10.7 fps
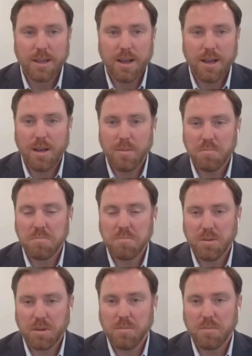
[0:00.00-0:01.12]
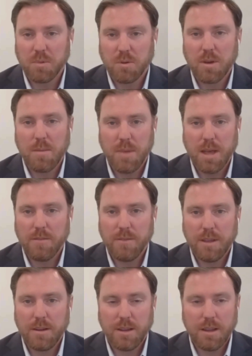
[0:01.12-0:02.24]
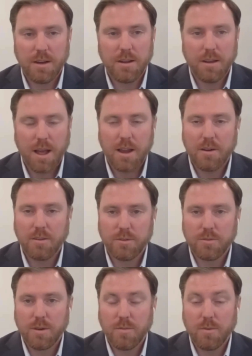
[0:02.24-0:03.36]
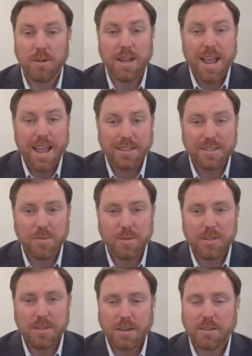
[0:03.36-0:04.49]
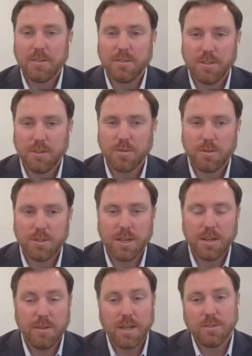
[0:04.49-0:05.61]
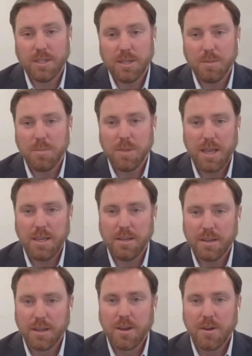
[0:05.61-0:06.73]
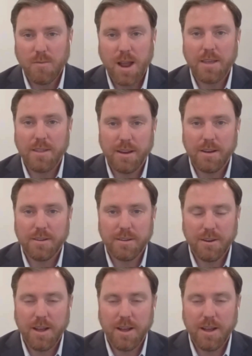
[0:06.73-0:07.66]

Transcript: can create benefit in a higher interest rate world, and some of the technicals on the short side of actually getting paid rather than,